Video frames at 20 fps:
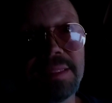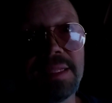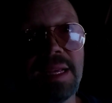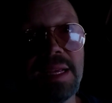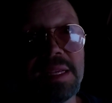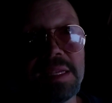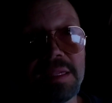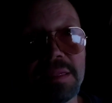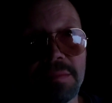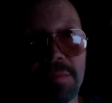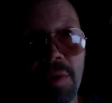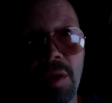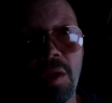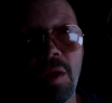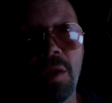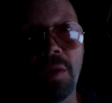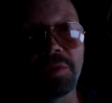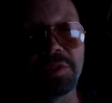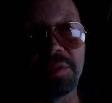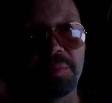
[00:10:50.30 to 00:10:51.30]
it's a
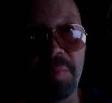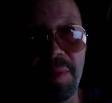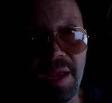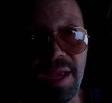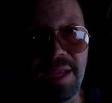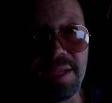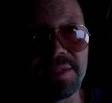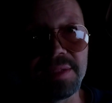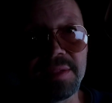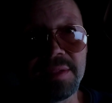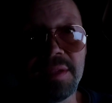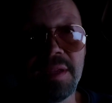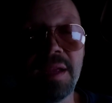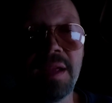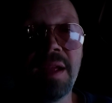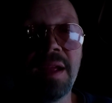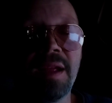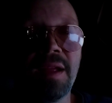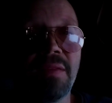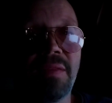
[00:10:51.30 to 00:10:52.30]
small space.
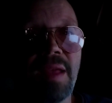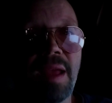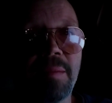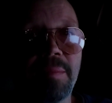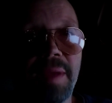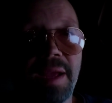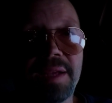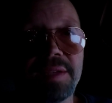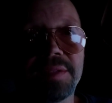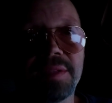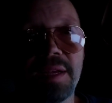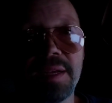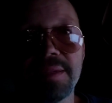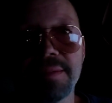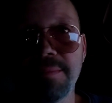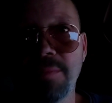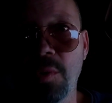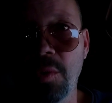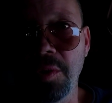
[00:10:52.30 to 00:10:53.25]
That makes things